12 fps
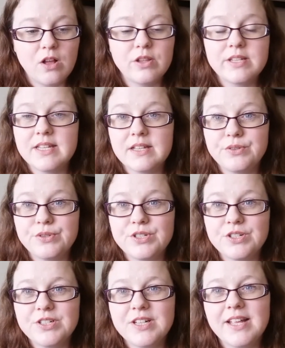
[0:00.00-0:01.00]
all the singles
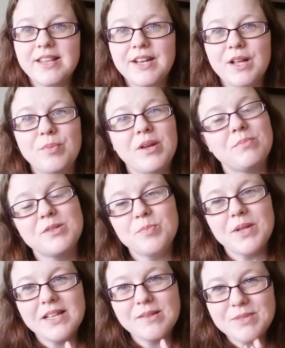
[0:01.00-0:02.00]
done, and then I'll be able to
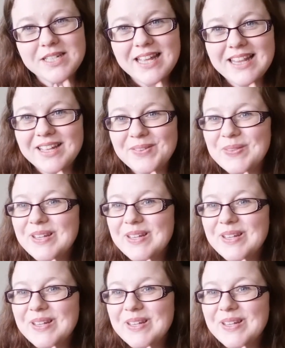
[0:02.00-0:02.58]
apply them together.